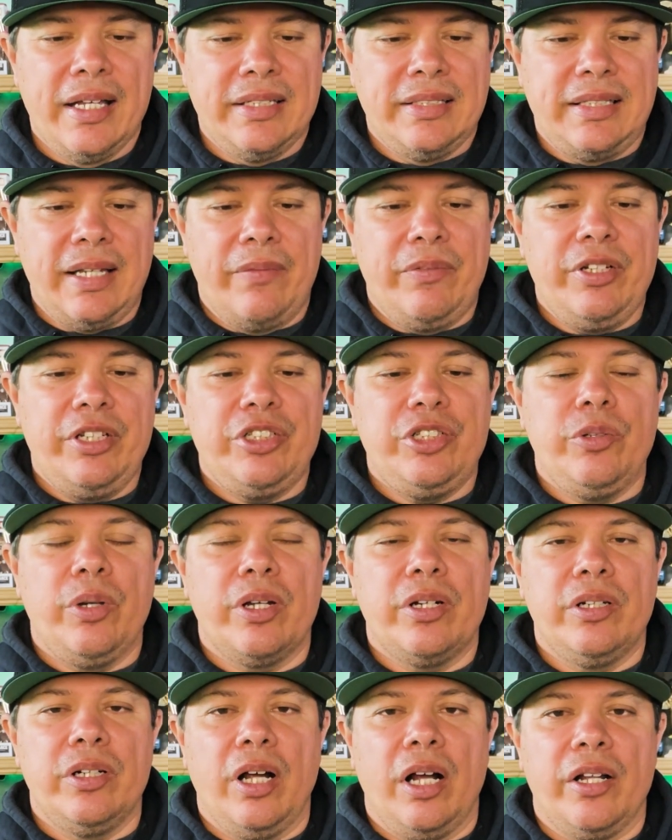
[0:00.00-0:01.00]

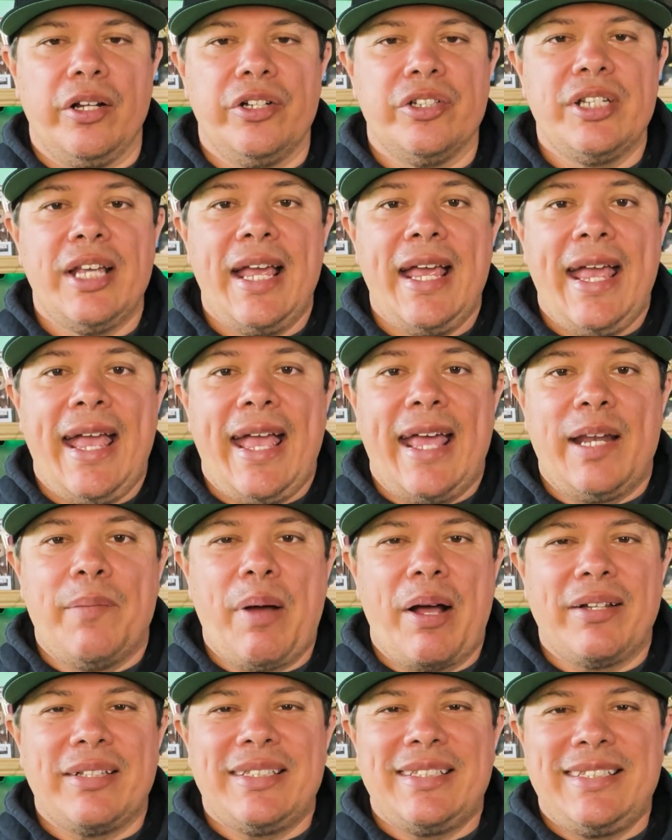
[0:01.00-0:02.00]
$7,200, and about